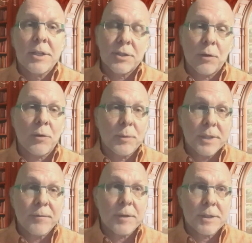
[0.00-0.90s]
So the
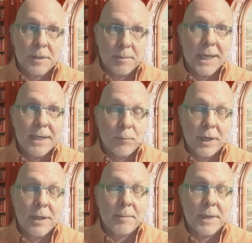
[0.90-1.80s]
difference,
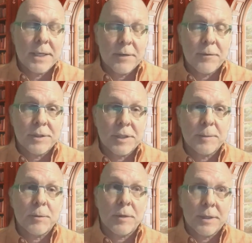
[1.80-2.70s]
one of the main
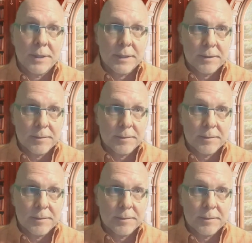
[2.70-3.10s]
differences between